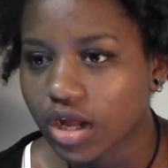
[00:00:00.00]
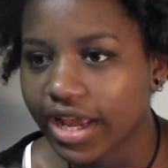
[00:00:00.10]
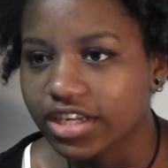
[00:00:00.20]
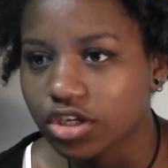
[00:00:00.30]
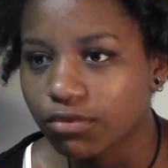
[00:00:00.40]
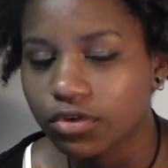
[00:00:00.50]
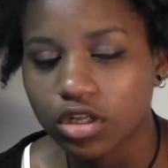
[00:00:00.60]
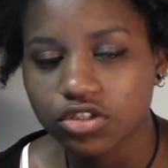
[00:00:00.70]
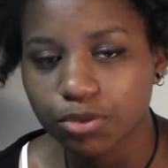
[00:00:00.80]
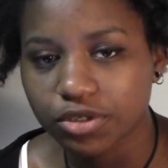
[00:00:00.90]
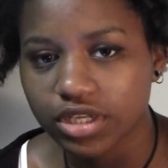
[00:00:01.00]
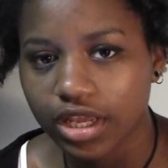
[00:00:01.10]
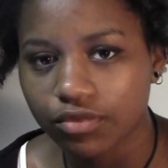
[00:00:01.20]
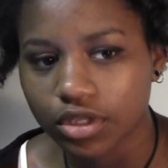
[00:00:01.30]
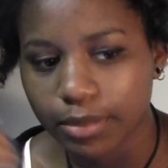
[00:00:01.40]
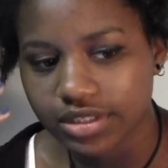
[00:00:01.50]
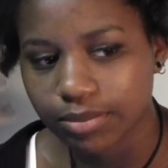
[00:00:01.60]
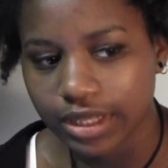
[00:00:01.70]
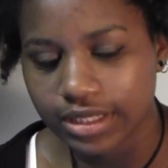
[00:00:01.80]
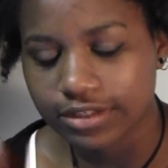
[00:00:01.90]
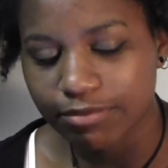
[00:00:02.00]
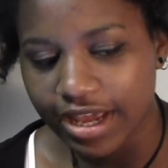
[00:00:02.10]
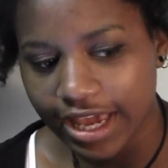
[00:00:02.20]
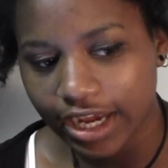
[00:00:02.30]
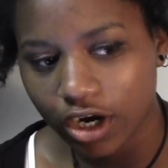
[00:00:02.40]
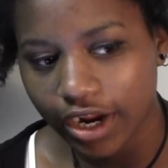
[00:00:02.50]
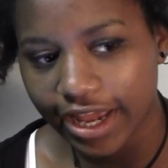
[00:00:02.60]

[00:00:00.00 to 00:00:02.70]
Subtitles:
I had to go full on Super Saiyan, really messed up the ends of my hair,